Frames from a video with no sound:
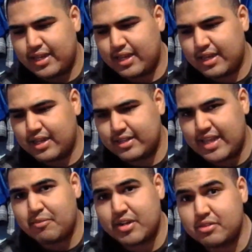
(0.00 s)
And
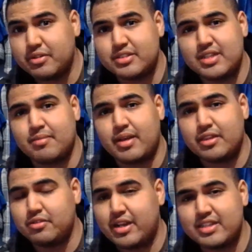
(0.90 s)
that one I do accept. I
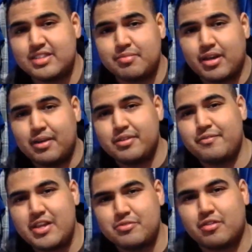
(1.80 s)
do not accept Call of Duty
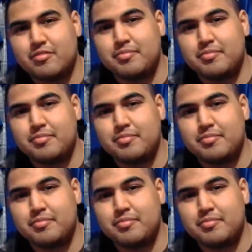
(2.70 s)
Advanced Warfare,